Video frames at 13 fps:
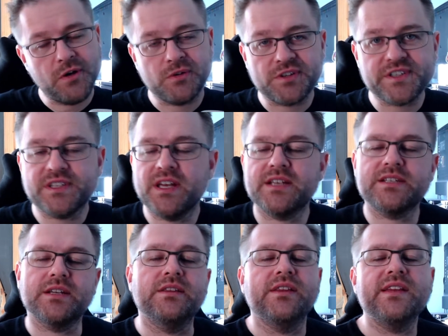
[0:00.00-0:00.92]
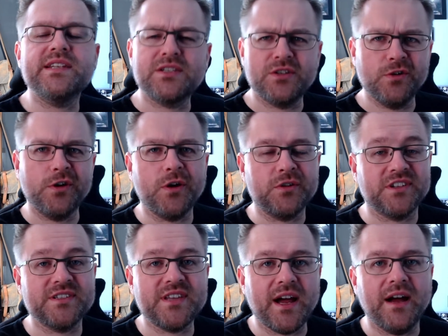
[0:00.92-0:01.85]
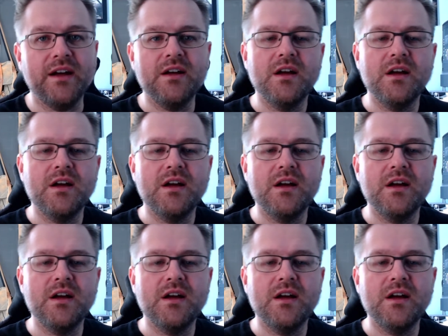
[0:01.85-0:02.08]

does this and this studio does that.